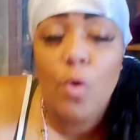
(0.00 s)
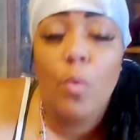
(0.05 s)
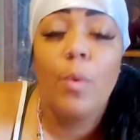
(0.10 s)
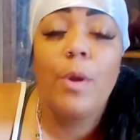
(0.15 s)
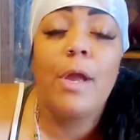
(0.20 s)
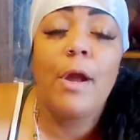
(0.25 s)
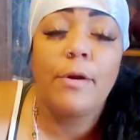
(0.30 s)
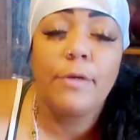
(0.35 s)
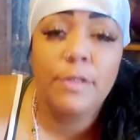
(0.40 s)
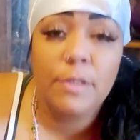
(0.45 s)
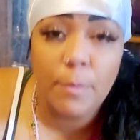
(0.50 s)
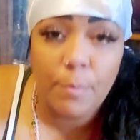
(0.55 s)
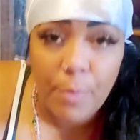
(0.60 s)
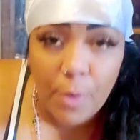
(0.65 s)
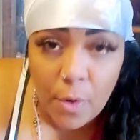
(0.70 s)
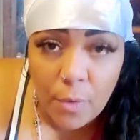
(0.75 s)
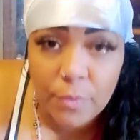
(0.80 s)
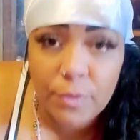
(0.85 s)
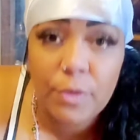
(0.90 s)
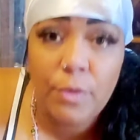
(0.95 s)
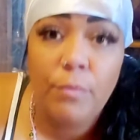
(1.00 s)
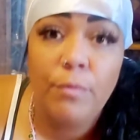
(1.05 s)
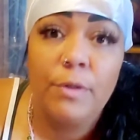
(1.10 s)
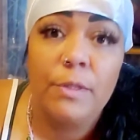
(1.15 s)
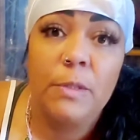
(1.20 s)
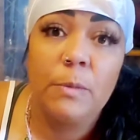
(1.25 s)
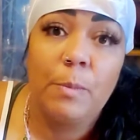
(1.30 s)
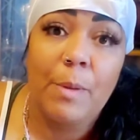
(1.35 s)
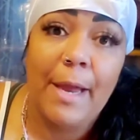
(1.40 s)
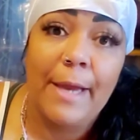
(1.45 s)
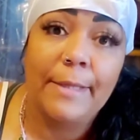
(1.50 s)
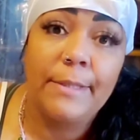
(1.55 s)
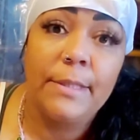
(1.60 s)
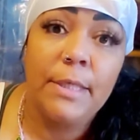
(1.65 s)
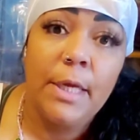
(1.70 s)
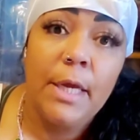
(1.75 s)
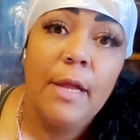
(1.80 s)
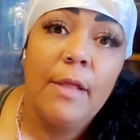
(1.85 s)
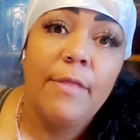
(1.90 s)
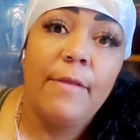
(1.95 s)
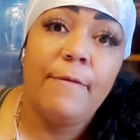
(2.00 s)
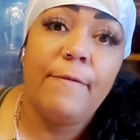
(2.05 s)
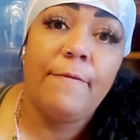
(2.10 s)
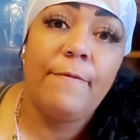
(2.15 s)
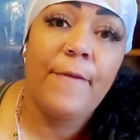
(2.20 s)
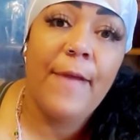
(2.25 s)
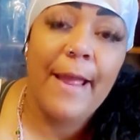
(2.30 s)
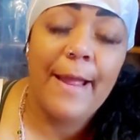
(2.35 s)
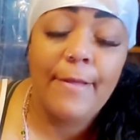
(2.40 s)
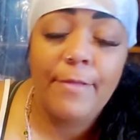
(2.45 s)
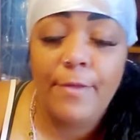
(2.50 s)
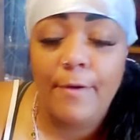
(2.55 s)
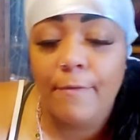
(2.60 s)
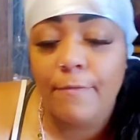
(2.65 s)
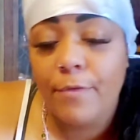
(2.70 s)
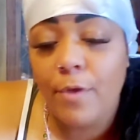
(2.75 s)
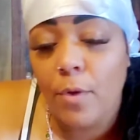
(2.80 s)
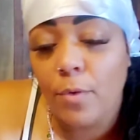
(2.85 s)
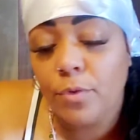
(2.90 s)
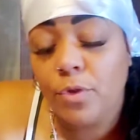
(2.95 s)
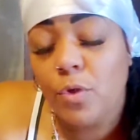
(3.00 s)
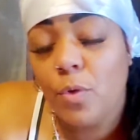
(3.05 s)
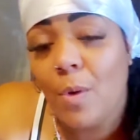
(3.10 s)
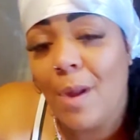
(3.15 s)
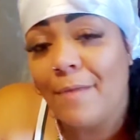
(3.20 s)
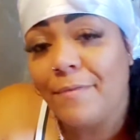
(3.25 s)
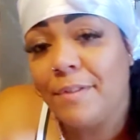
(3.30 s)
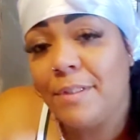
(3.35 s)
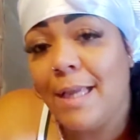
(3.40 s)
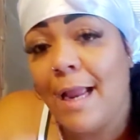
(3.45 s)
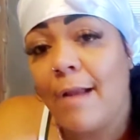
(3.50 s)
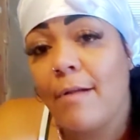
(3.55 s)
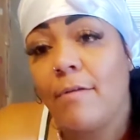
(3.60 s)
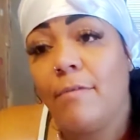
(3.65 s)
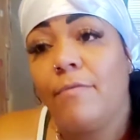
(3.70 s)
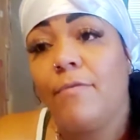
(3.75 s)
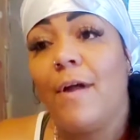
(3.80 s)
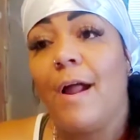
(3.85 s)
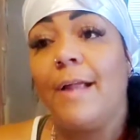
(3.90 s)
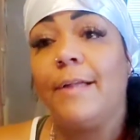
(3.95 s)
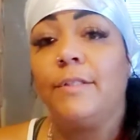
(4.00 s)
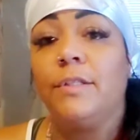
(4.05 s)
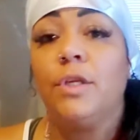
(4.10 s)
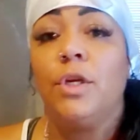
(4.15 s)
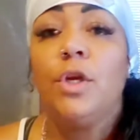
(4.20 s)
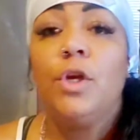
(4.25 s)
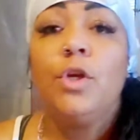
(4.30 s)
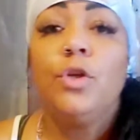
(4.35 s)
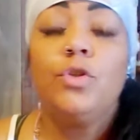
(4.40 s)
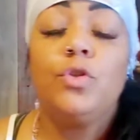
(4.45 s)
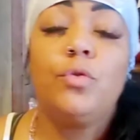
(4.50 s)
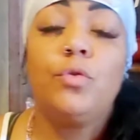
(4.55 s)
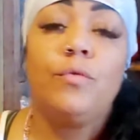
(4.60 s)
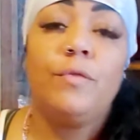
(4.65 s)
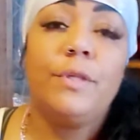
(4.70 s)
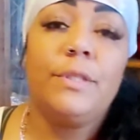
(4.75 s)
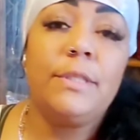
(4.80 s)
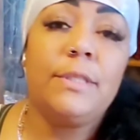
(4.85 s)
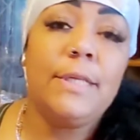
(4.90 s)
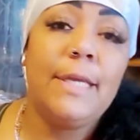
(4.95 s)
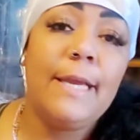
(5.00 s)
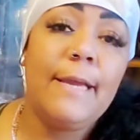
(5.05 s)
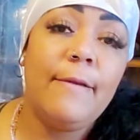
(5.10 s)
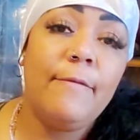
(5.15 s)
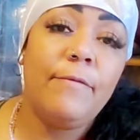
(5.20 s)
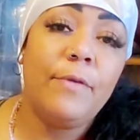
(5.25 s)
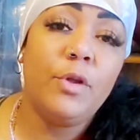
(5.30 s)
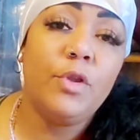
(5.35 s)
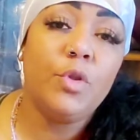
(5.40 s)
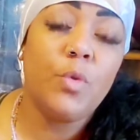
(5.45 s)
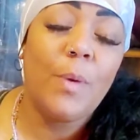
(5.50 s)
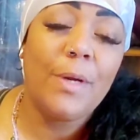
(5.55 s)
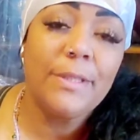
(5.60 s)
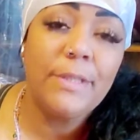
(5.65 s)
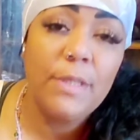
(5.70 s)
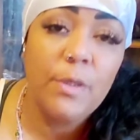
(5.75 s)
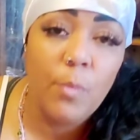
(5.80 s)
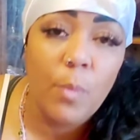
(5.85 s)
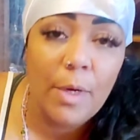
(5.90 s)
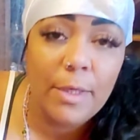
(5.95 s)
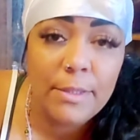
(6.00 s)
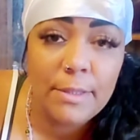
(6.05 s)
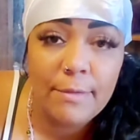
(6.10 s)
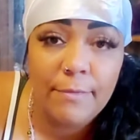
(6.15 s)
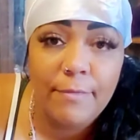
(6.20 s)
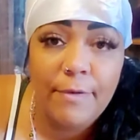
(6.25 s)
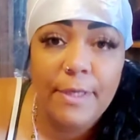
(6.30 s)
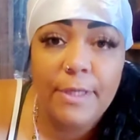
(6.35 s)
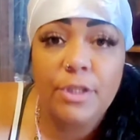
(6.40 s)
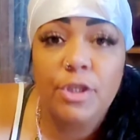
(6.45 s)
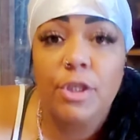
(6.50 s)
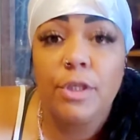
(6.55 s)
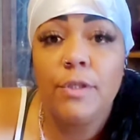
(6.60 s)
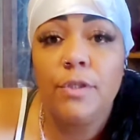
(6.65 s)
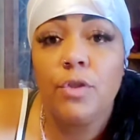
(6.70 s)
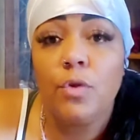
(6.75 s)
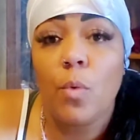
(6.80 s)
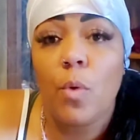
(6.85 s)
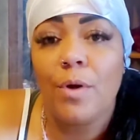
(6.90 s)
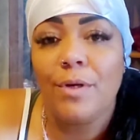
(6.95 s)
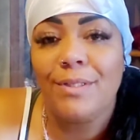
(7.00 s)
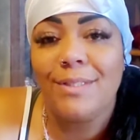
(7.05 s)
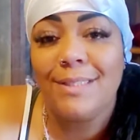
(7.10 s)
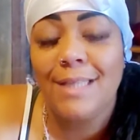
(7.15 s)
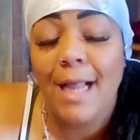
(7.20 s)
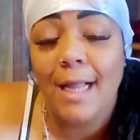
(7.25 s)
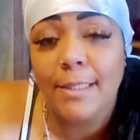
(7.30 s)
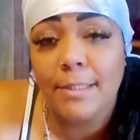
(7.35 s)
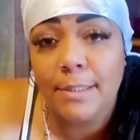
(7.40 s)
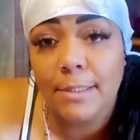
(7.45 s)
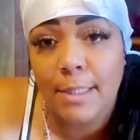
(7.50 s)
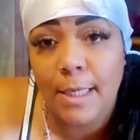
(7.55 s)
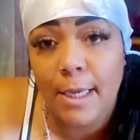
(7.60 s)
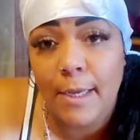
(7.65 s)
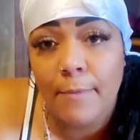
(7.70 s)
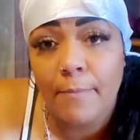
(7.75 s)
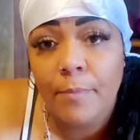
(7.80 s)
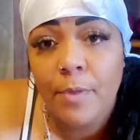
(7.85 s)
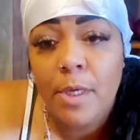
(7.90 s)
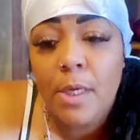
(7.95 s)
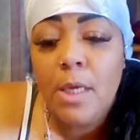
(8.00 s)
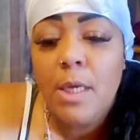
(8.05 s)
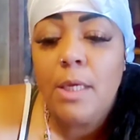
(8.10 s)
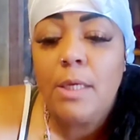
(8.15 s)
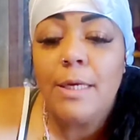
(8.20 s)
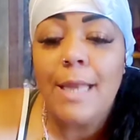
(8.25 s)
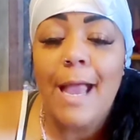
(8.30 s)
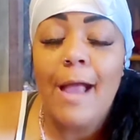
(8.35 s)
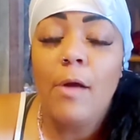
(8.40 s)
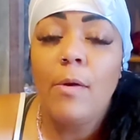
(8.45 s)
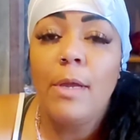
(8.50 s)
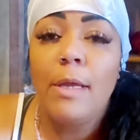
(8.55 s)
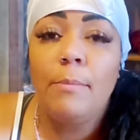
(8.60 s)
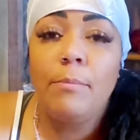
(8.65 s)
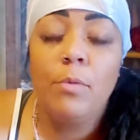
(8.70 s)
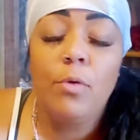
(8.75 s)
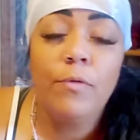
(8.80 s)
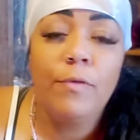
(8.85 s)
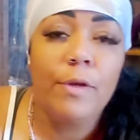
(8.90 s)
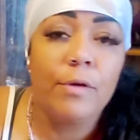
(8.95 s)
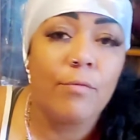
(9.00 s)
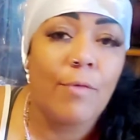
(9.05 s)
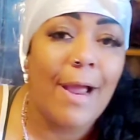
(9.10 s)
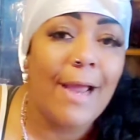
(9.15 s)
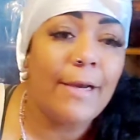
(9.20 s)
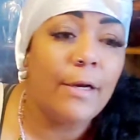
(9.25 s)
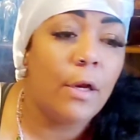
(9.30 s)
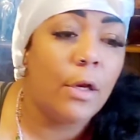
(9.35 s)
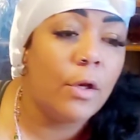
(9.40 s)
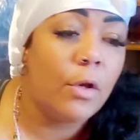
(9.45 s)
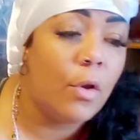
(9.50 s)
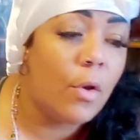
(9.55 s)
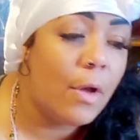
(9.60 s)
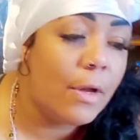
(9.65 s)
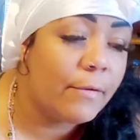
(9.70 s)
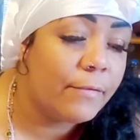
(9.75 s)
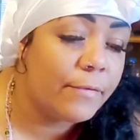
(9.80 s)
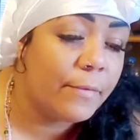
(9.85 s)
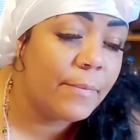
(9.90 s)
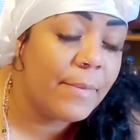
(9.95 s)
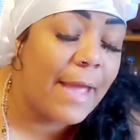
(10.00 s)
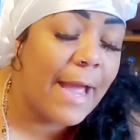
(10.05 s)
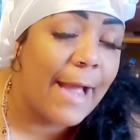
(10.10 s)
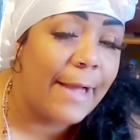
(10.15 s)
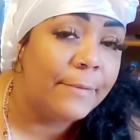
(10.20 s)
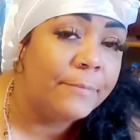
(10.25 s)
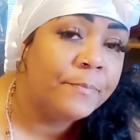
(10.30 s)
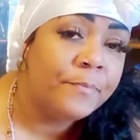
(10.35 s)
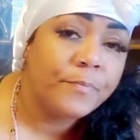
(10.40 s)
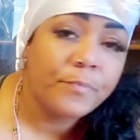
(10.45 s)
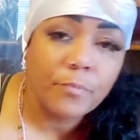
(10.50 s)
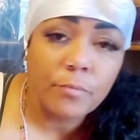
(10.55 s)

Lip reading: we are supposed to respect the faith of those who have sacrificed to receive 21 divisions or Sanse. Now, in moving right along from that,